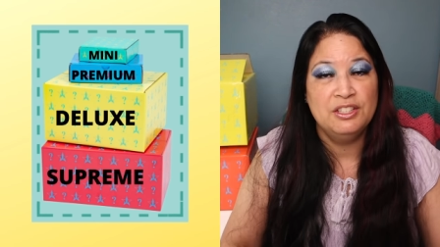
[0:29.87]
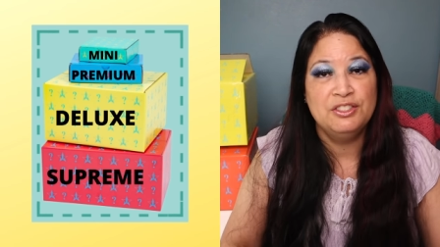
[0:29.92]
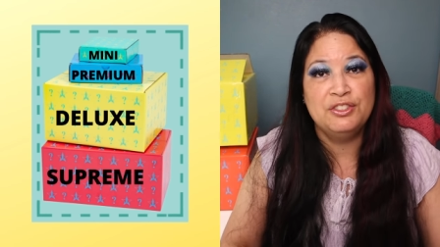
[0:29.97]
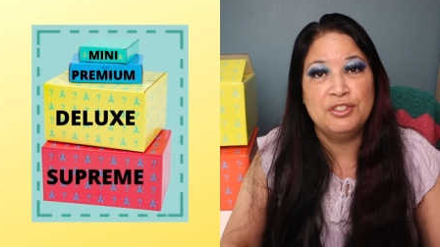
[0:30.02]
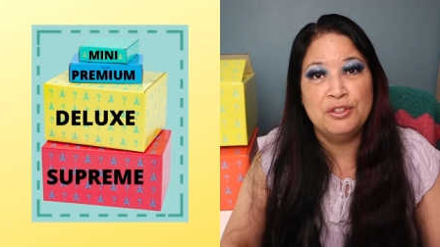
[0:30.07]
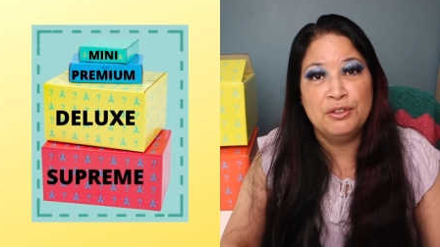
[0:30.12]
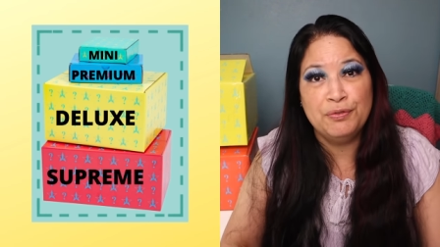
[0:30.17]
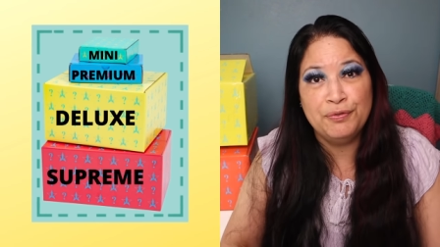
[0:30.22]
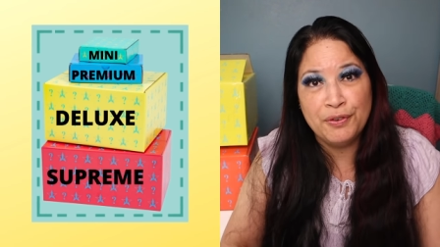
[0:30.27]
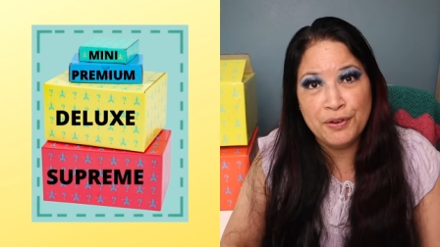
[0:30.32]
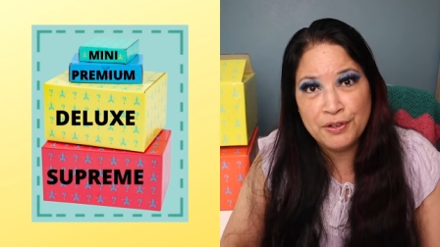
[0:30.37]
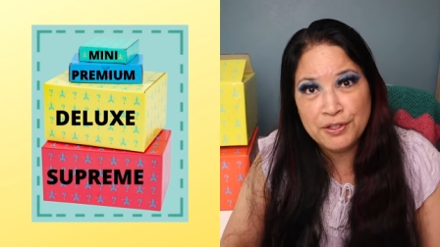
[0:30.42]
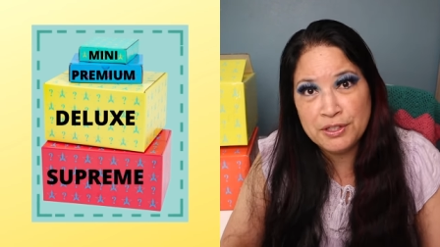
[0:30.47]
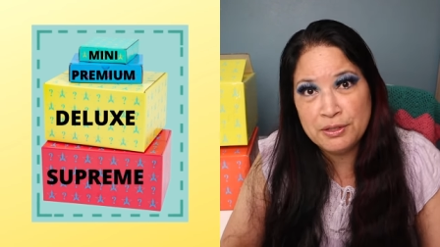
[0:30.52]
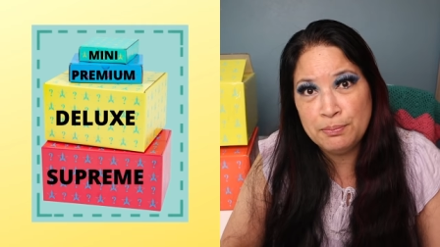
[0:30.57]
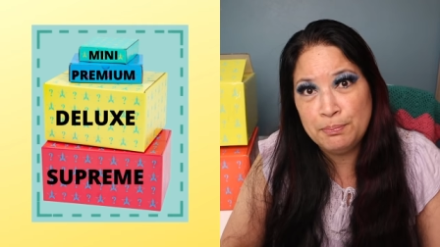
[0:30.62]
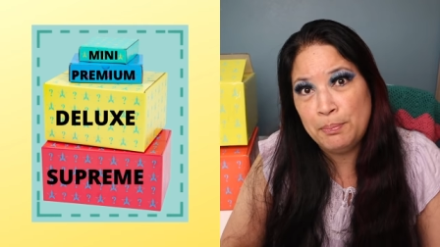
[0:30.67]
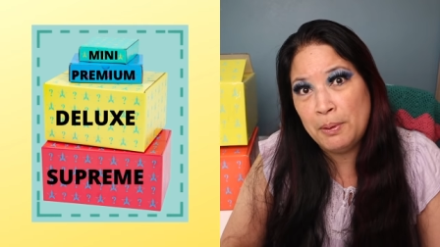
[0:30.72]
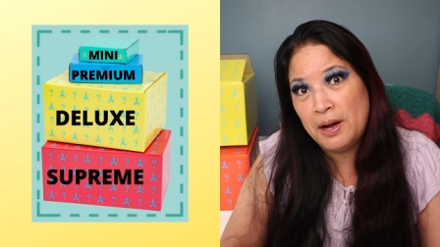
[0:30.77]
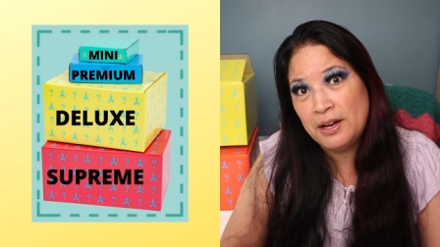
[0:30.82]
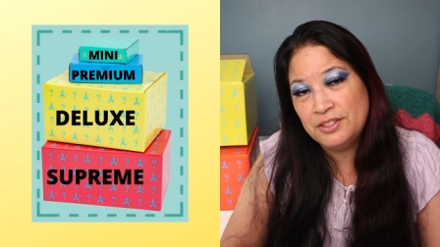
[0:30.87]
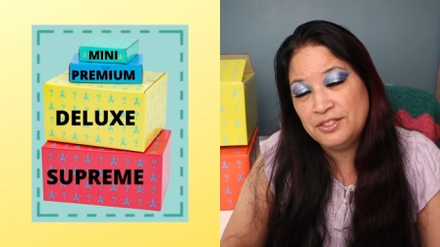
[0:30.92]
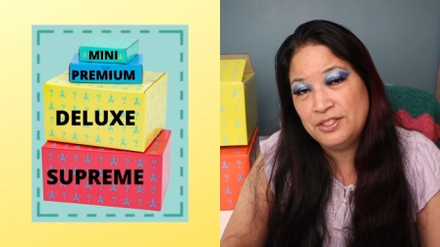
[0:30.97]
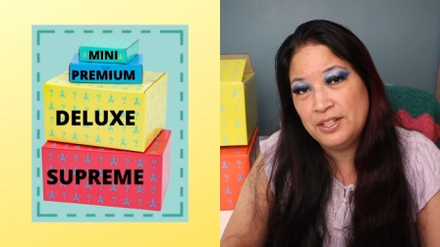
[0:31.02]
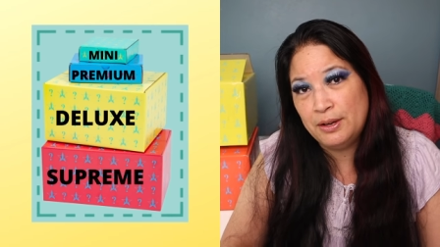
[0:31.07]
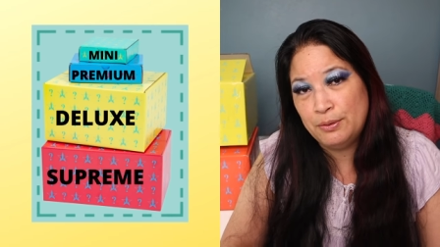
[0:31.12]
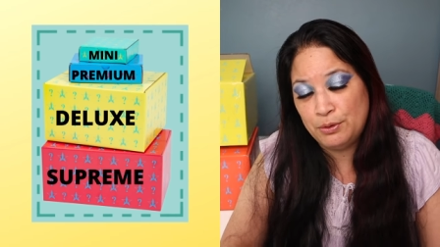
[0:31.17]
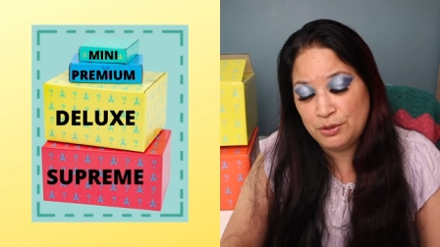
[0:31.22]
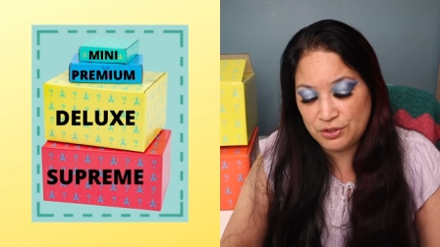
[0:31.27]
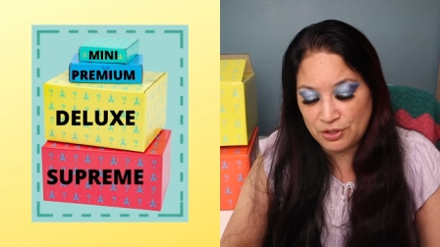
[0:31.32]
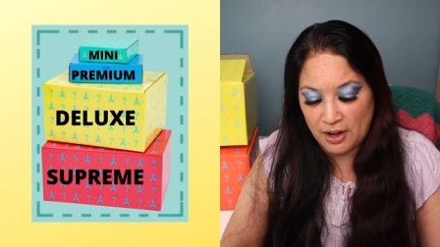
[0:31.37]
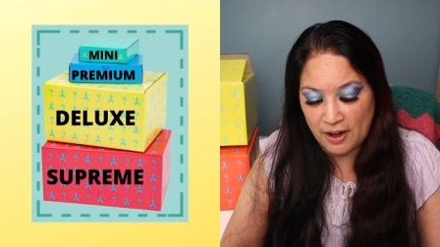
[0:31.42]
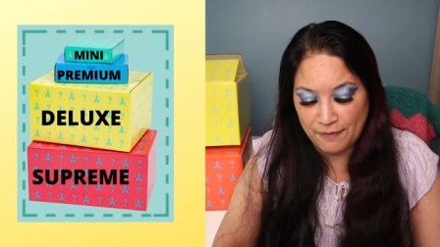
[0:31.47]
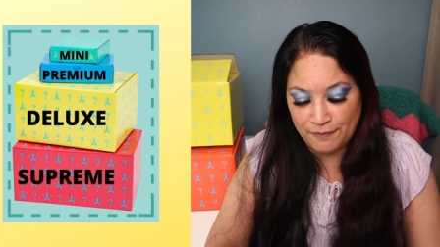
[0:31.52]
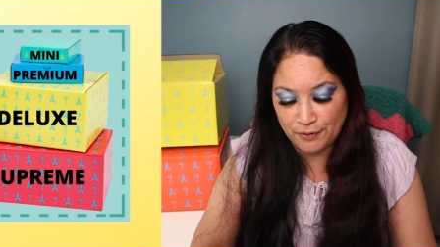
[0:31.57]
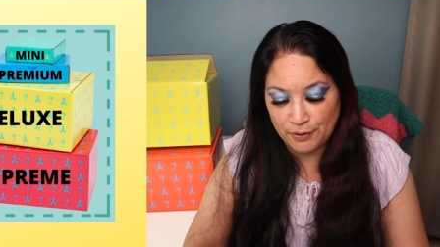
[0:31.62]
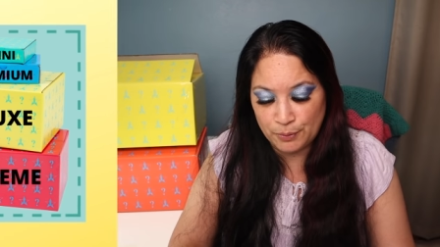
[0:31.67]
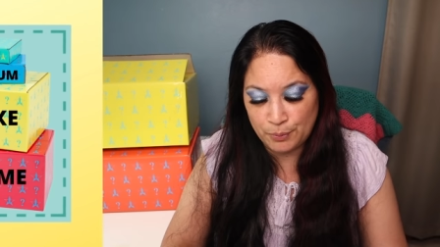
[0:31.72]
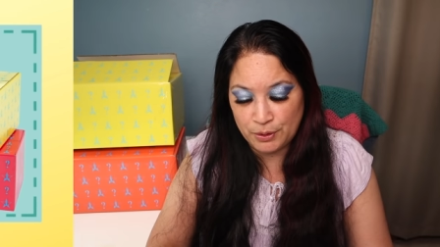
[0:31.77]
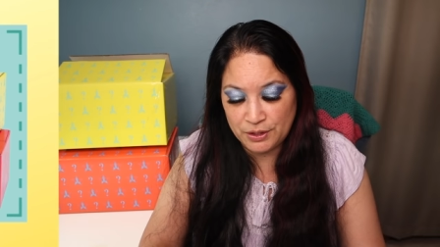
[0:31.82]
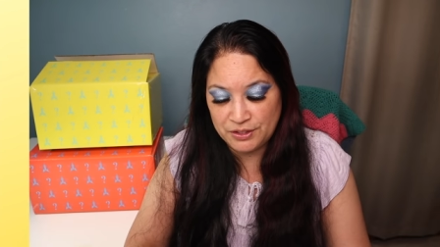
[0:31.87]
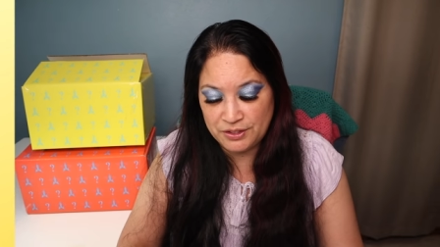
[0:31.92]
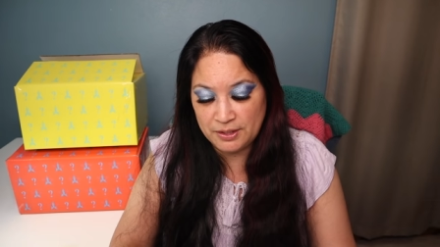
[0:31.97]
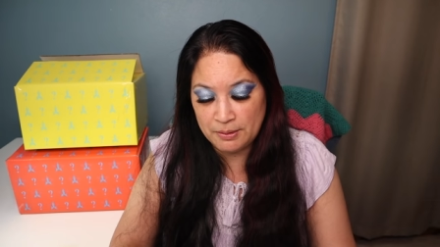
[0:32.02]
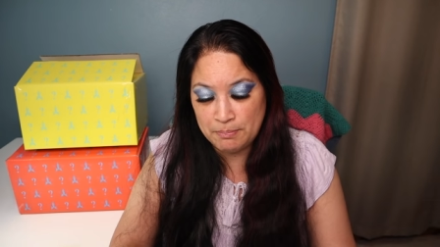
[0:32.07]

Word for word: So the first box that was offered was